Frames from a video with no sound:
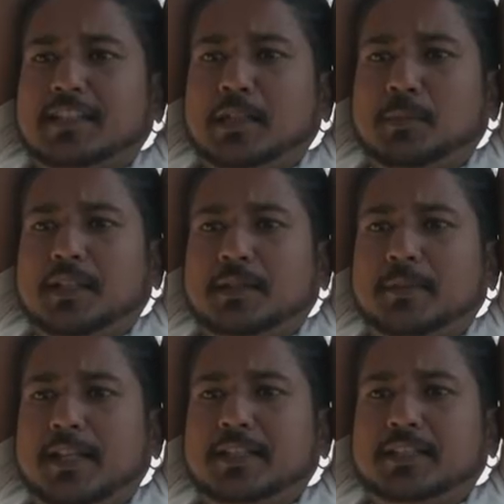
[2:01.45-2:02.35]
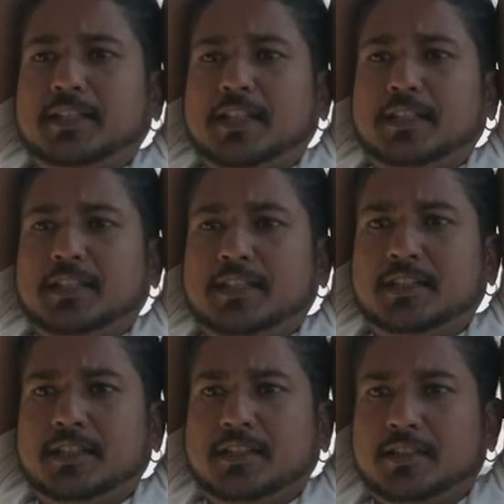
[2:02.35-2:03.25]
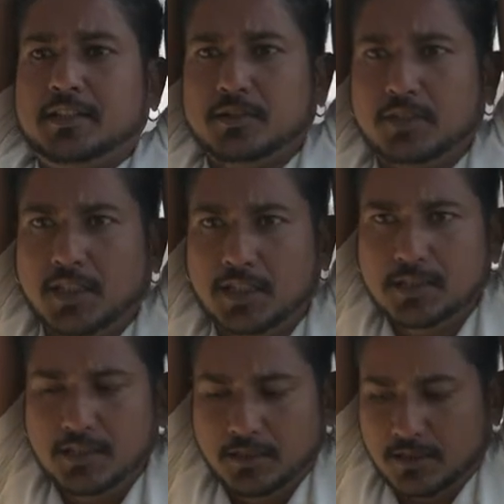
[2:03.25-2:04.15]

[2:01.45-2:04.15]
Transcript: We're doing yoga with our uh, yoga master